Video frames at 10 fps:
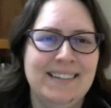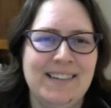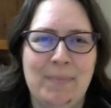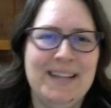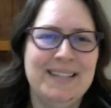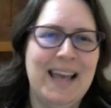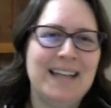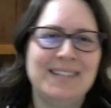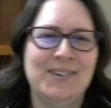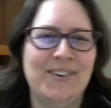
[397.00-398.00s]
Japanese
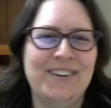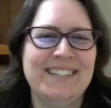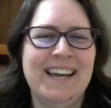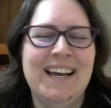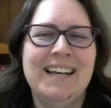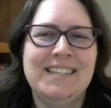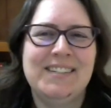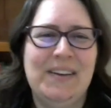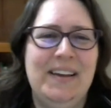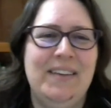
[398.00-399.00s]
cat stories.
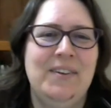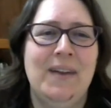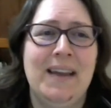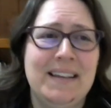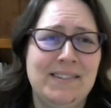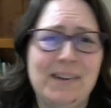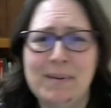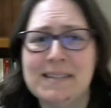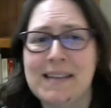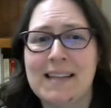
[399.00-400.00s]
So if you like
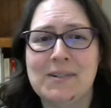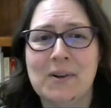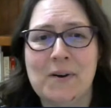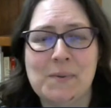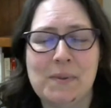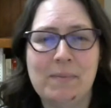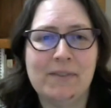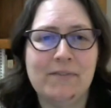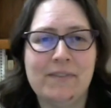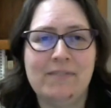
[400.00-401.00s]
Japanese cat stories with a bit of